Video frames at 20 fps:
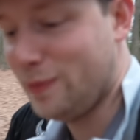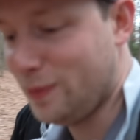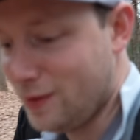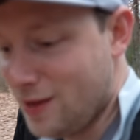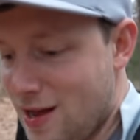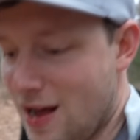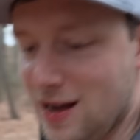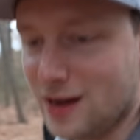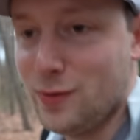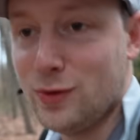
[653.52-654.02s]

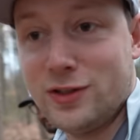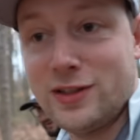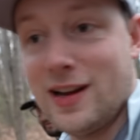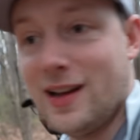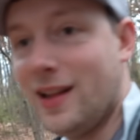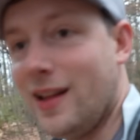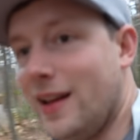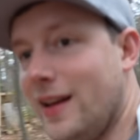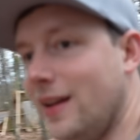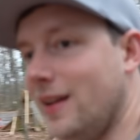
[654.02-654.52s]
plug, which
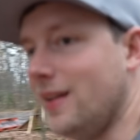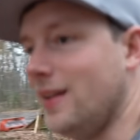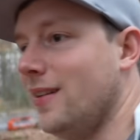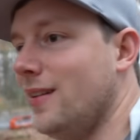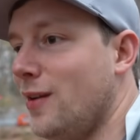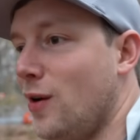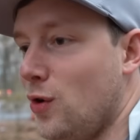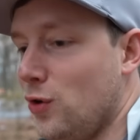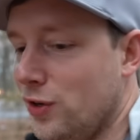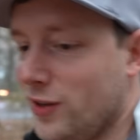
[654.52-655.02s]
I like.
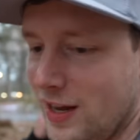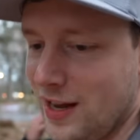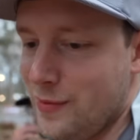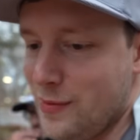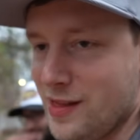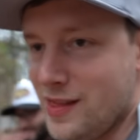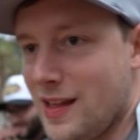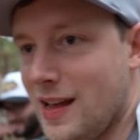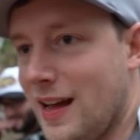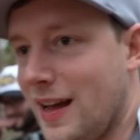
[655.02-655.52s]
No shame
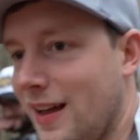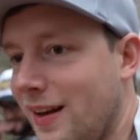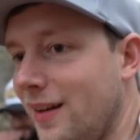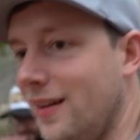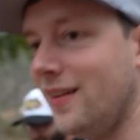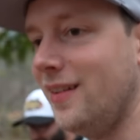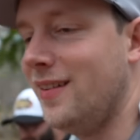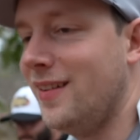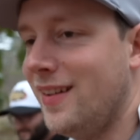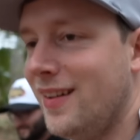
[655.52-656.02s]
in that.
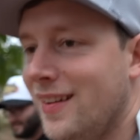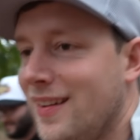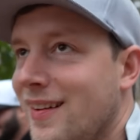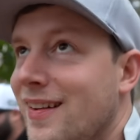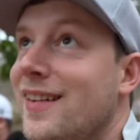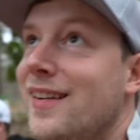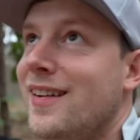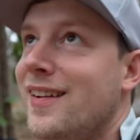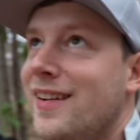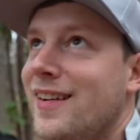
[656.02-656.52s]

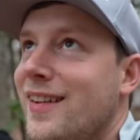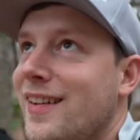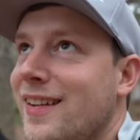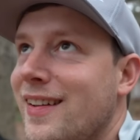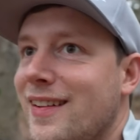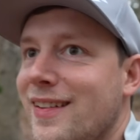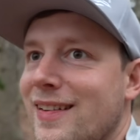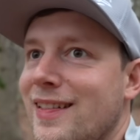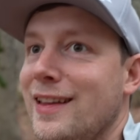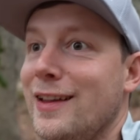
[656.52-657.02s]

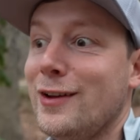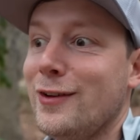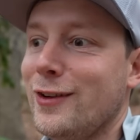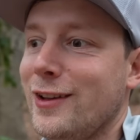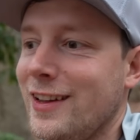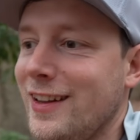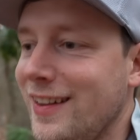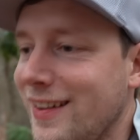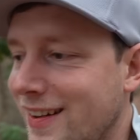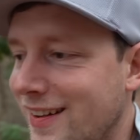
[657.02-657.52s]

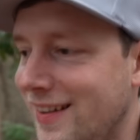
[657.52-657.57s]
Literally.